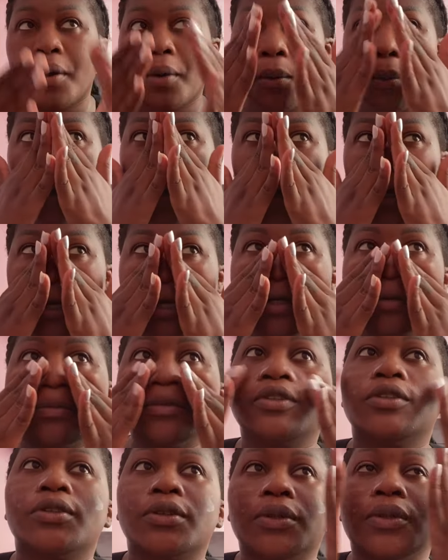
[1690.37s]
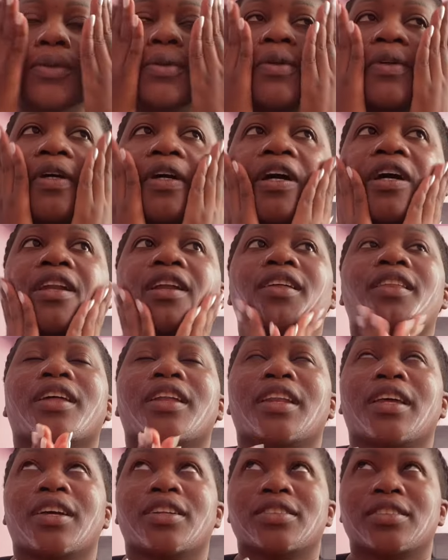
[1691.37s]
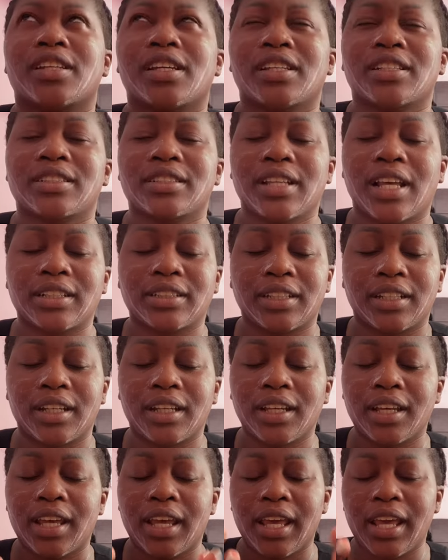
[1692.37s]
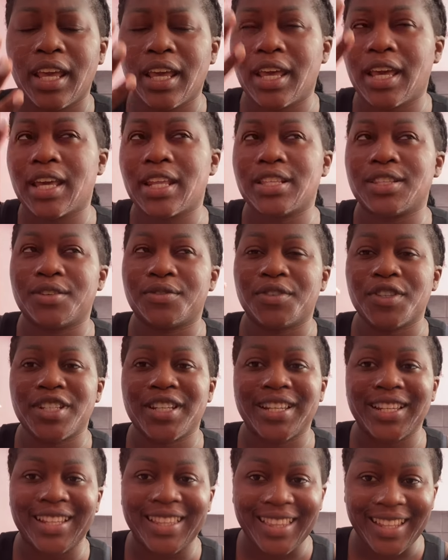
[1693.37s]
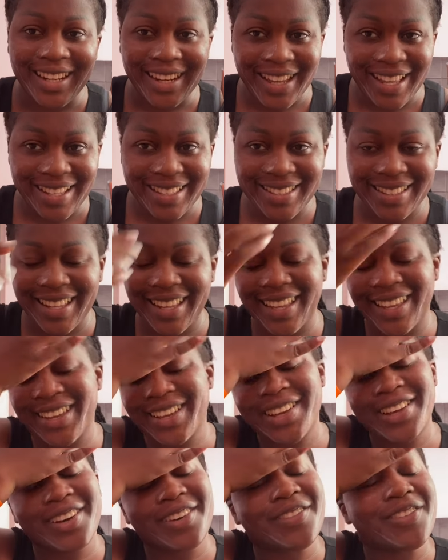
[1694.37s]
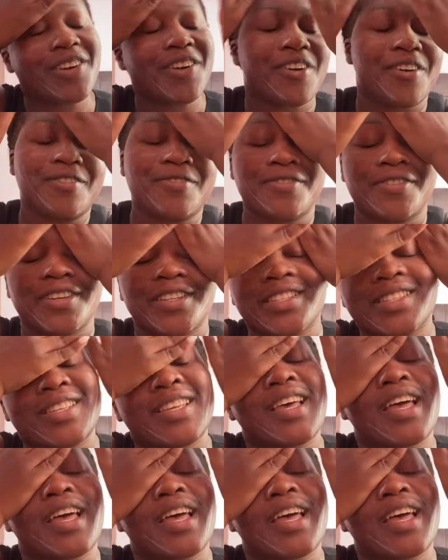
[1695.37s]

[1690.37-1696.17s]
welcome to another day. Today is Saturday. It is officially the last day of the conference,